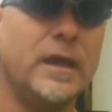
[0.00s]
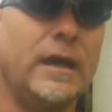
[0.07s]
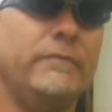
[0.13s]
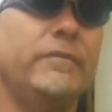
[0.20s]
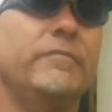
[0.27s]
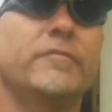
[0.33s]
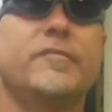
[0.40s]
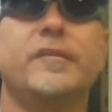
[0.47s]
I've
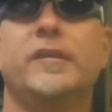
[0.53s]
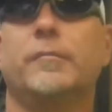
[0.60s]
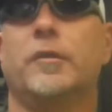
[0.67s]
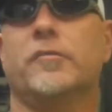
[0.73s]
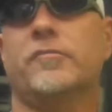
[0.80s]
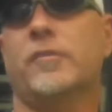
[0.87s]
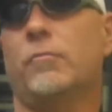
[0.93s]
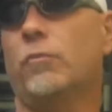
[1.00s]
even seen them
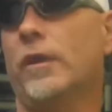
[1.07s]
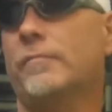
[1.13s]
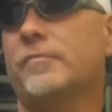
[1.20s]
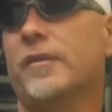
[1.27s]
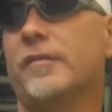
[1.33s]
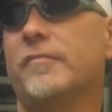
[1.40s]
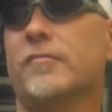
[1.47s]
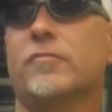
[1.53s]
on some
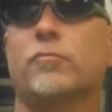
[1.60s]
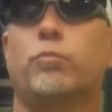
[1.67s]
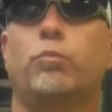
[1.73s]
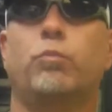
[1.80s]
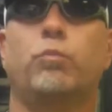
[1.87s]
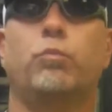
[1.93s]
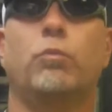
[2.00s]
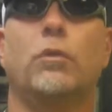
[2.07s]
websites as
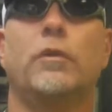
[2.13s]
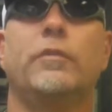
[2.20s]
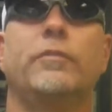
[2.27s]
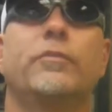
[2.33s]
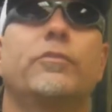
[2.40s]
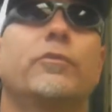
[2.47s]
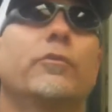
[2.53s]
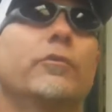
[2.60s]

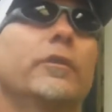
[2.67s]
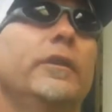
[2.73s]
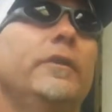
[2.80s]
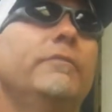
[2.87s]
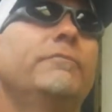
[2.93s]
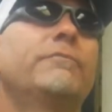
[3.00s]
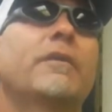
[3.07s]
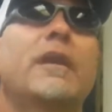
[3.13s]

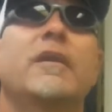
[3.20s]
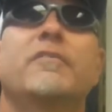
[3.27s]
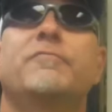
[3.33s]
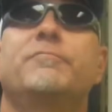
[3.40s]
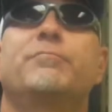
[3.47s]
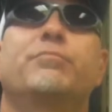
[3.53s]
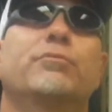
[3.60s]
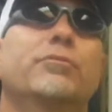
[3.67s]
135.8
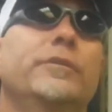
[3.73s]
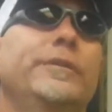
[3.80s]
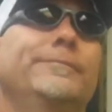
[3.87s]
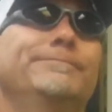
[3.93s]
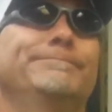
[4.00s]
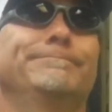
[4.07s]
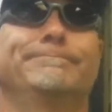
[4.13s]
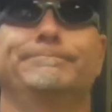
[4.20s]

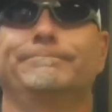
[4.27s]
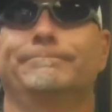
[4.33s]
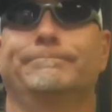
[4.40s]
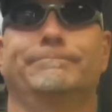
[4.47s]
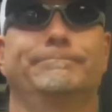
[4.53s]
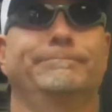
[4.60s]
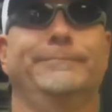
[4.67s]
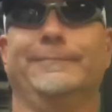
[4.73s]

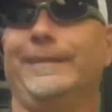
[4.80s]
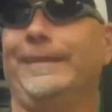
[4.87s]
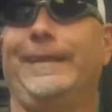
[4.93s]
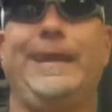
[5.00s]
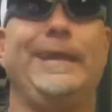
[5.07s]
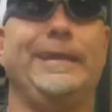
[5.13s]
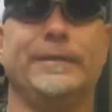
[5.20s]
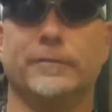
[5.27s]

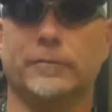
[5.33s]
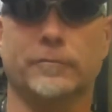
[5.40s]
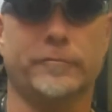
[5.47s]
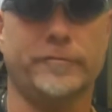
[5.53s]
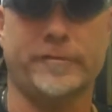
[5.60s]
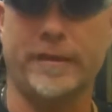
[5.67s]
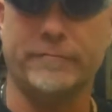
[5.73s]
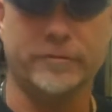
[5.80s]
or
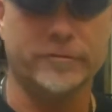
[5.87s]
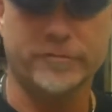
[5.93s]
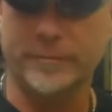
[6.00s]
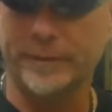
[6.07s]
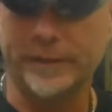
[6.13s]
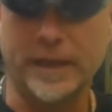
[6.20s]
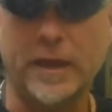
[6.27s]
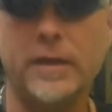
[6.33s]
7 or something
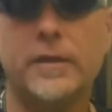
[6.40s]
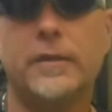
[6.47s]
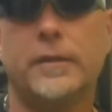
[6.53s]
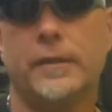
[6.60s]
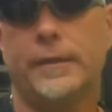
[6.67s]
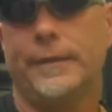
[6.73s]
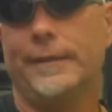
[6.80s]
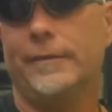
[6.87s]
like
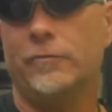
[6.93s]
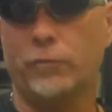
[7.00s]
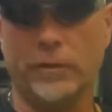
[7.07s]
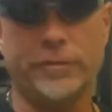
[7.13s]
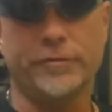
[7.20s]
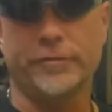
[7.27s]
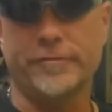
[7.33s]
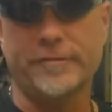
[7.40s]
that. It's
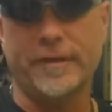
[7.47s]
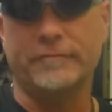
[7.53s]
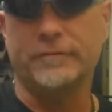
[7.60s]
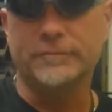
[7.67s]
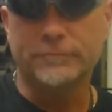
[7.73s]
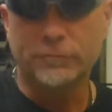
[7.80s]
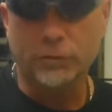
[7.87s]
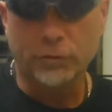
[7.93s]
137.
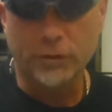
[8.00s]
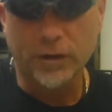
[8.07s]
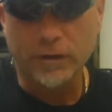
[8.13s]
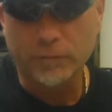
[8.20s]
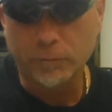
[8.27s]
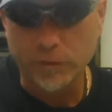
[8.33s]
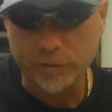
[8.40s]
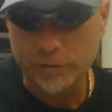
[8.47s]
4
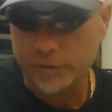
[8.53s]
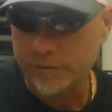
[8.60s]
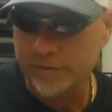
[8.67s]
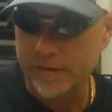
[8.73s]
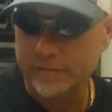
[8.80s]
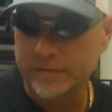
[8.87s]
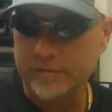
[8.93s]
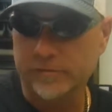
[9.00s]
on
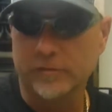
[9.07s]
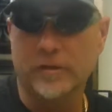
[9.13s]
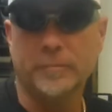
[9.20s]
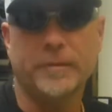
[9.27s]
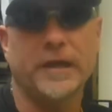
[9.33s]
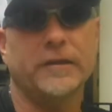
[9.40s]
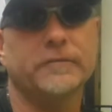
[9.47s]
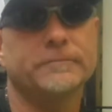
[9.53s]
137 is the lug
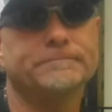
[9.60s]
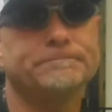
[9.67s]
pattern.